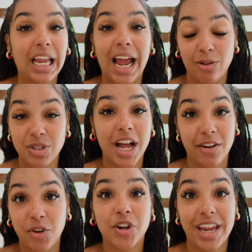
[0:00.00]
outside
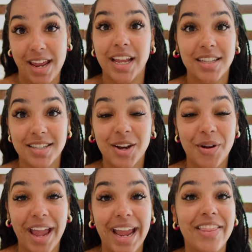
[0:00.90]
of your kids,
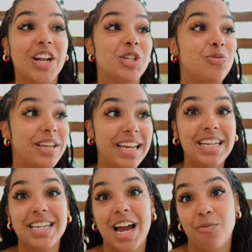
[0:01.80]
okay? And that you
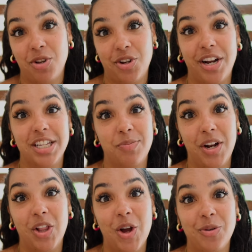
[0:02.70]
need time with your husband
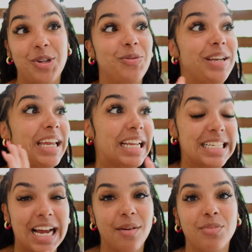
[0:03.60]
alone. You need
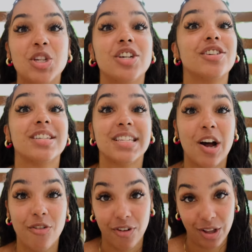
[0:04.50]
time to
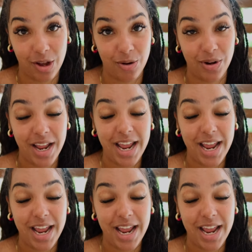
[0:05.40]
yourself alone.